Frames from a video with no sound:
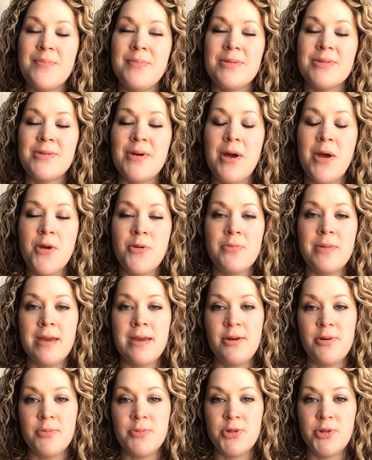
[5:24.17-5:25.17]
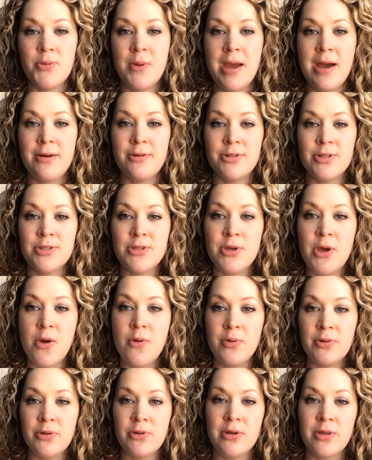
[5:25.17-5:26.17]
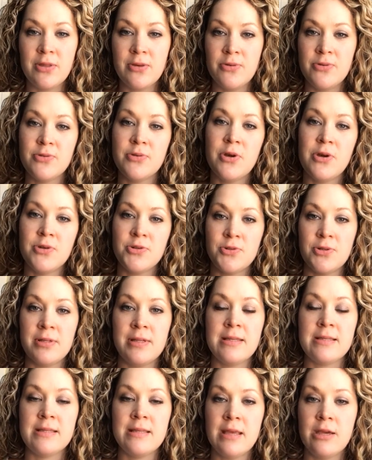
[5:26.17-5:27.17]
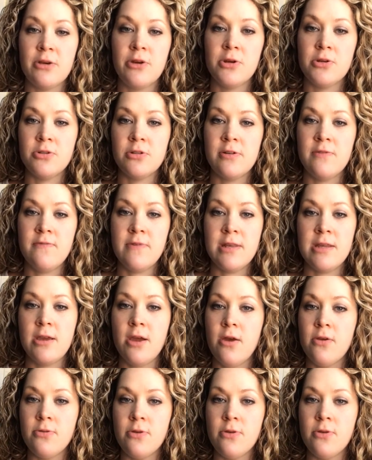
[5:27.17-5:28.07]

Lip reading: So I hope that helps you out. Just go and look at those grocery lists and that grocery video.